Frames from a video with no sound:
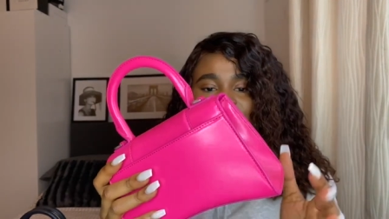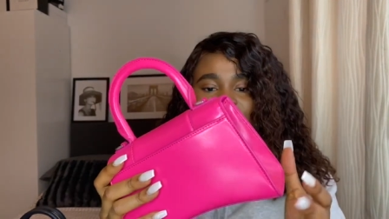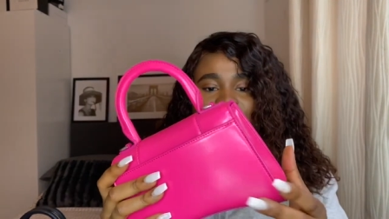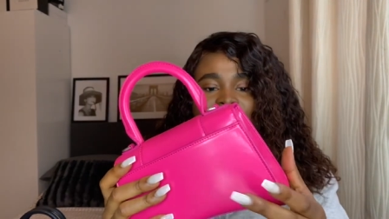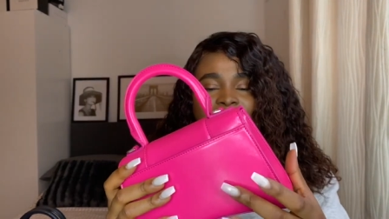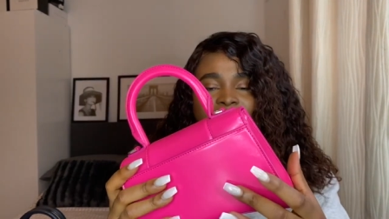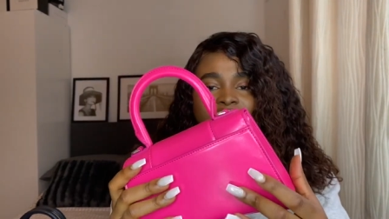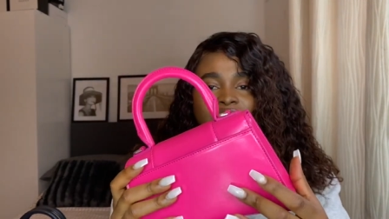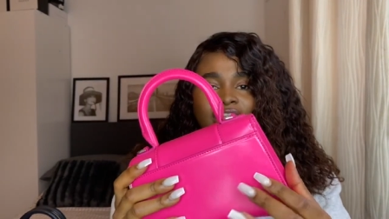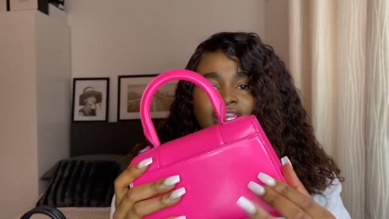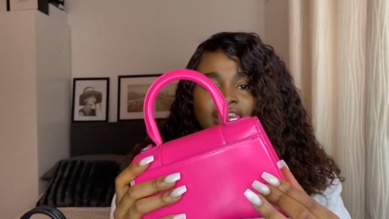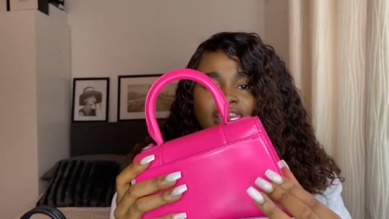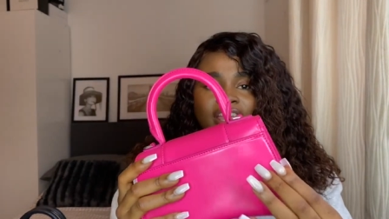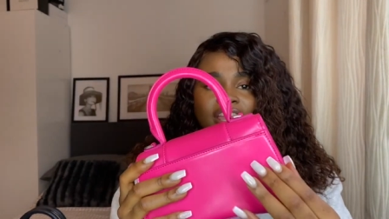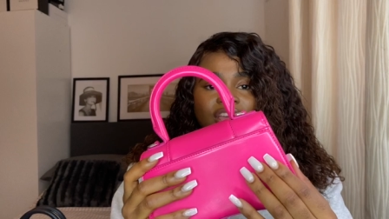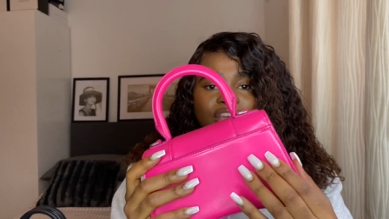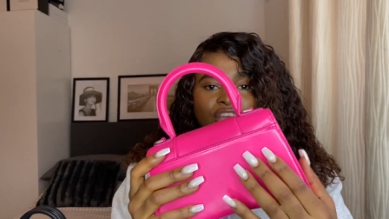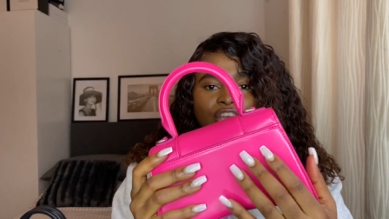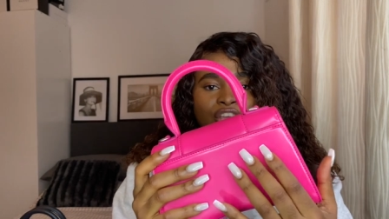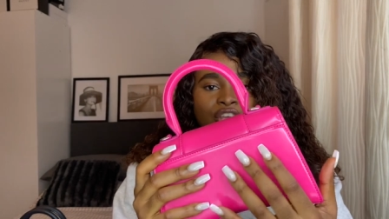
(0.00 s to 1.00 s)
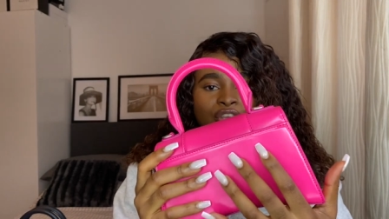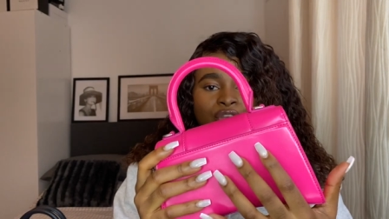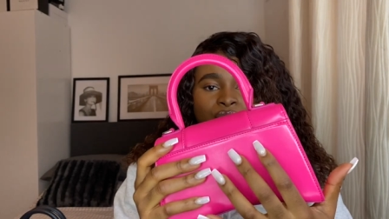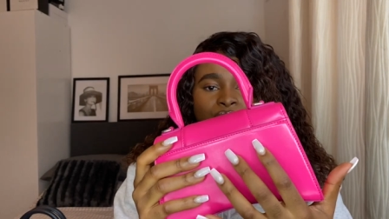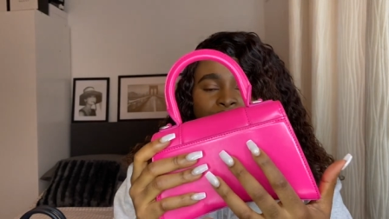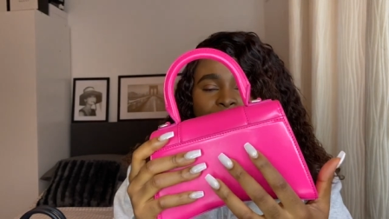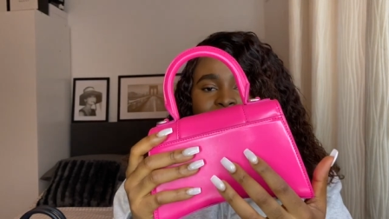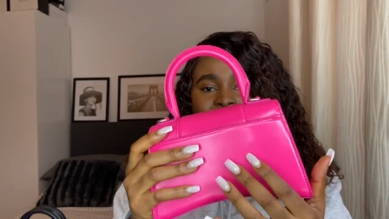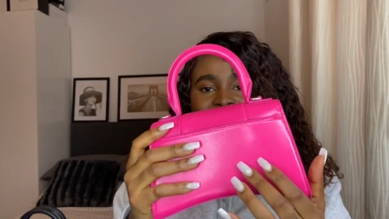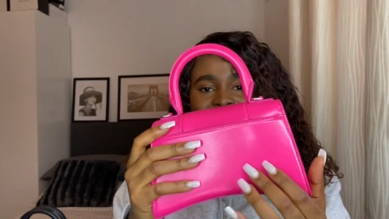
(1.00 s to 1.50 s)
it you
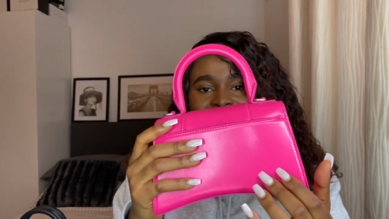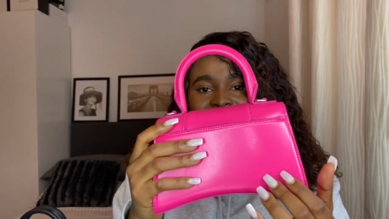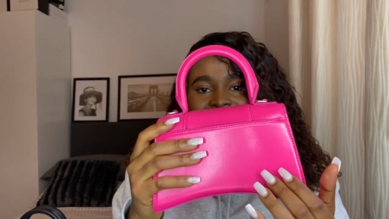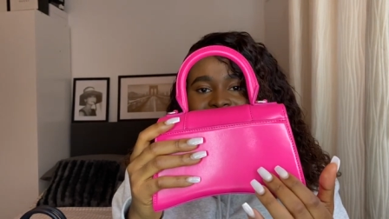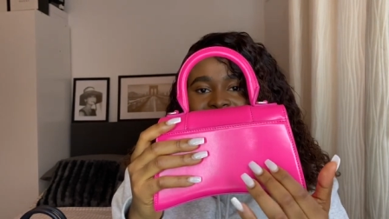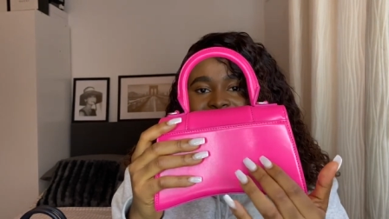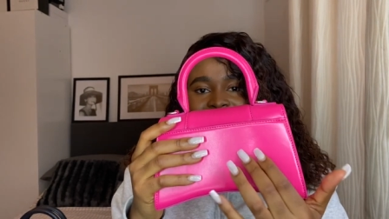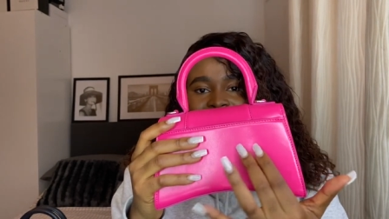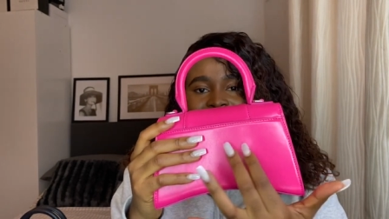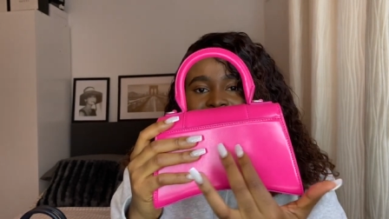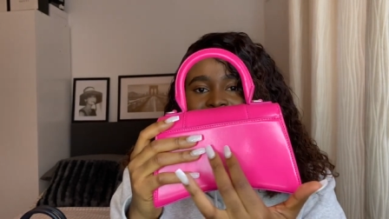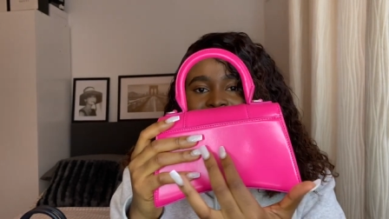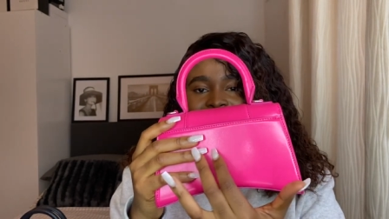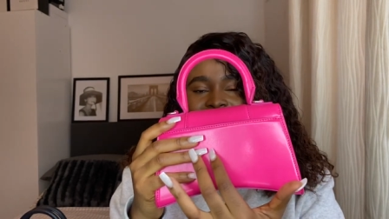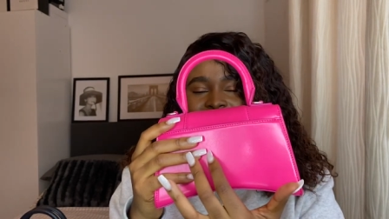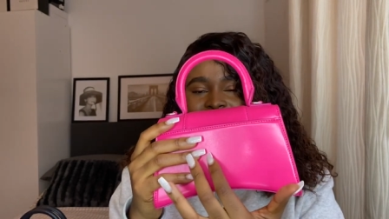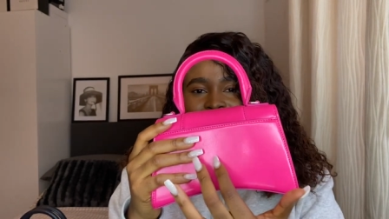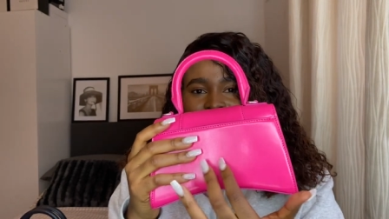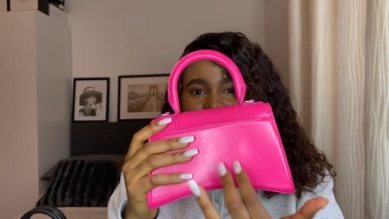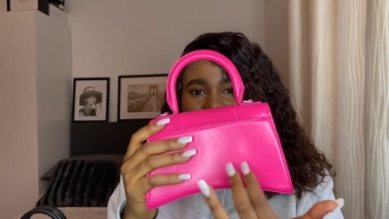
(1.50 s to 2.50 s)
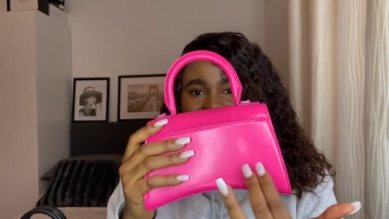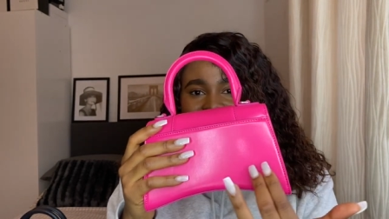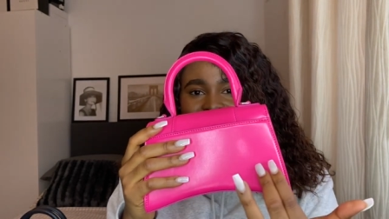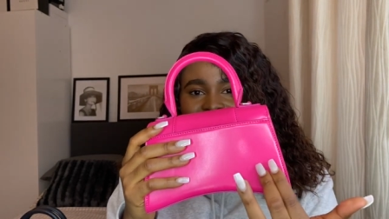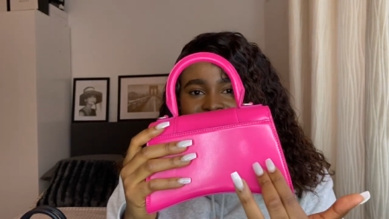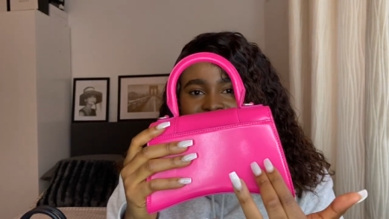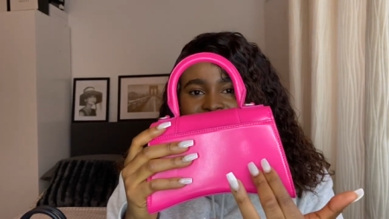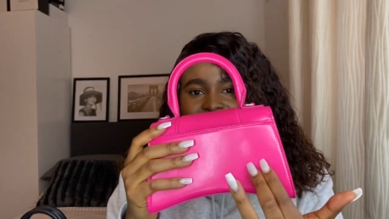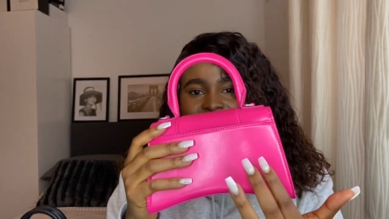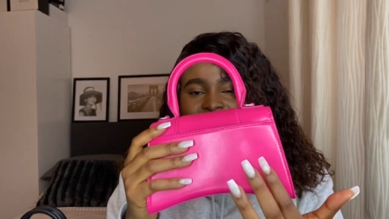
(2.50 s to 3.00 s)
don't see the
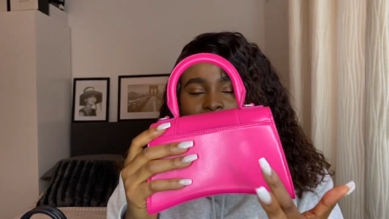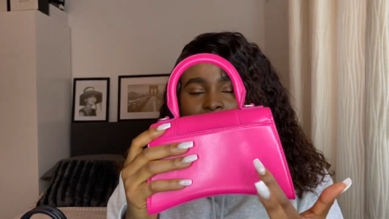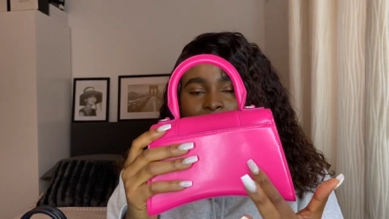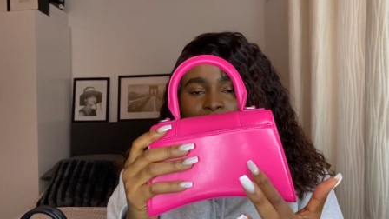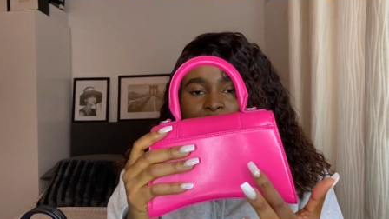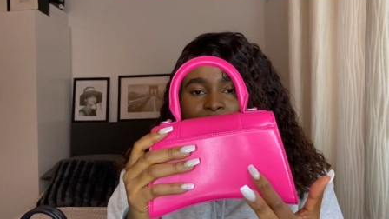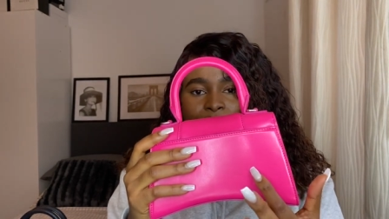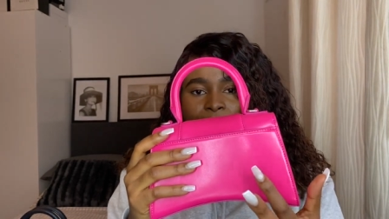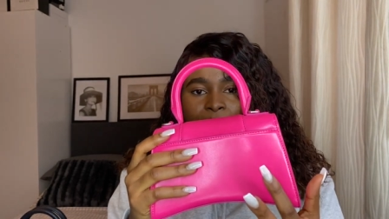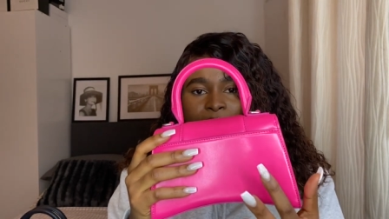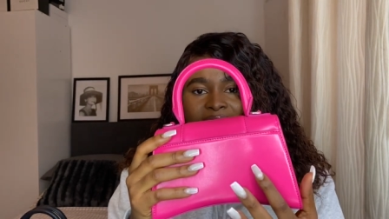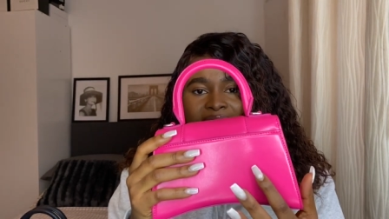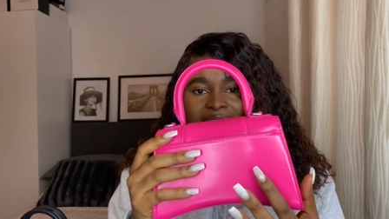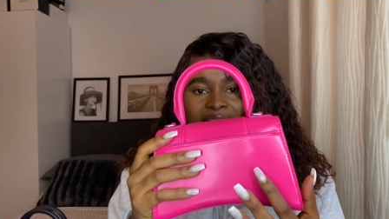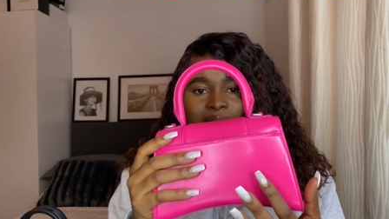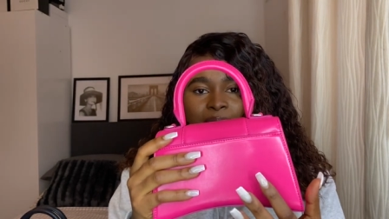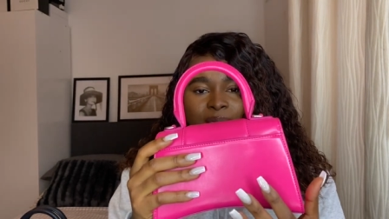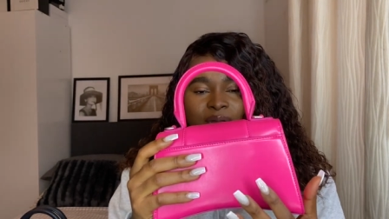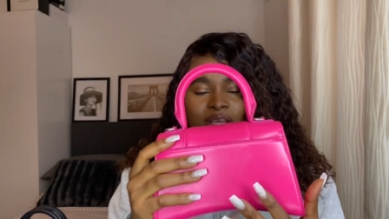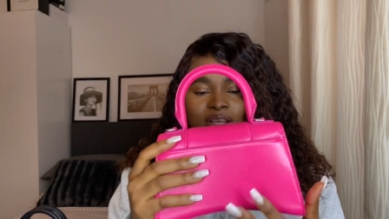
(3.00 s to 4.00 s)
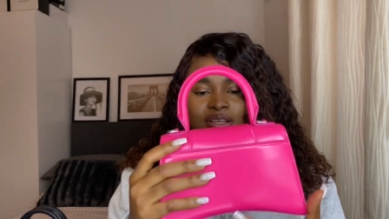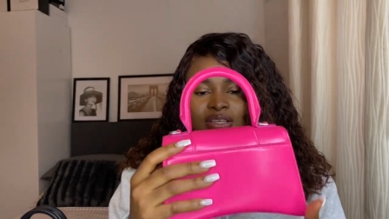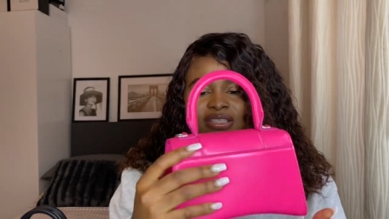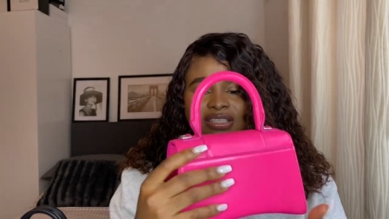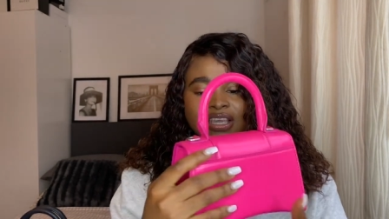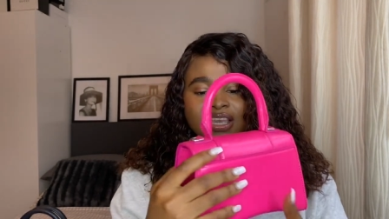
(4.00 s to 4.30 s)
scratches on the bag because